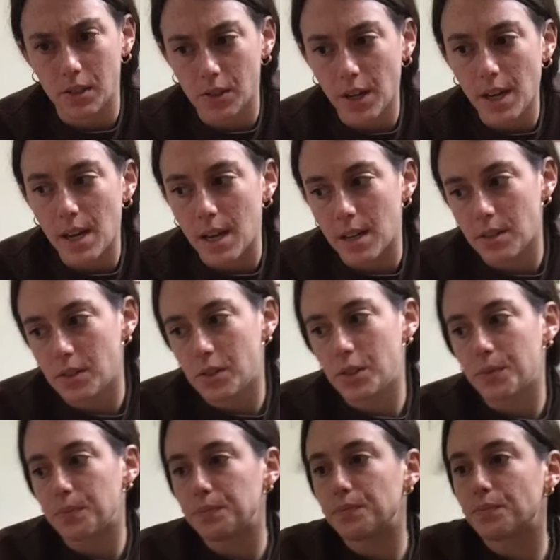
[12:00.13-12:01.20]
a straight edge
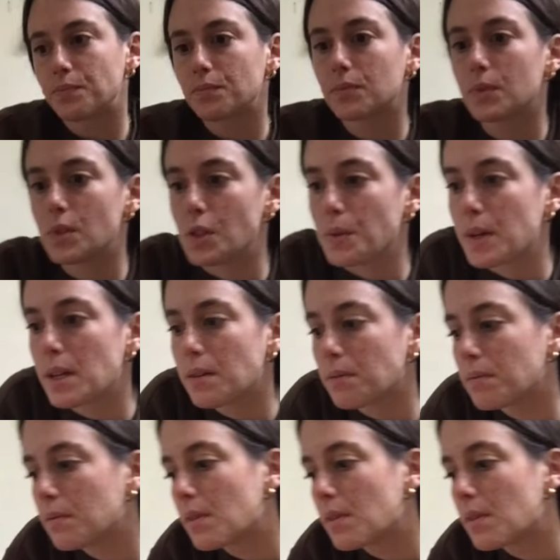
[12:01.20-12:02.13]
to it,